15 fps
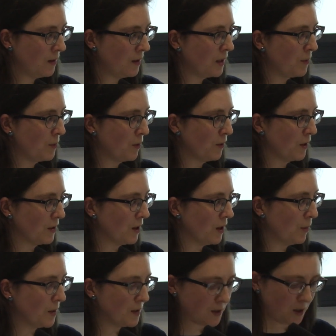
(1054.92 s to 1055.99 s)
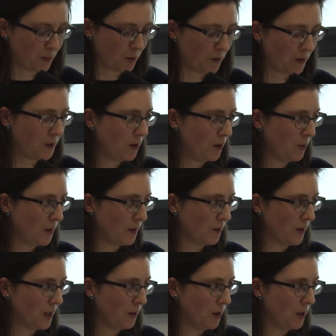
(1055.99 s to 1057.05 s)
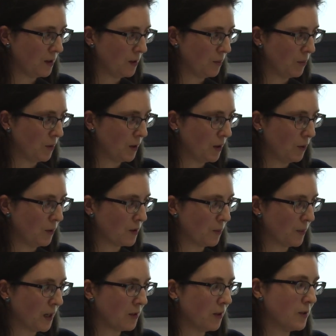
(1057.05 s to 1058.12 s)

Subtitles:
That's perfect. I might skip over theory-based evaluation, but we can always come back to it.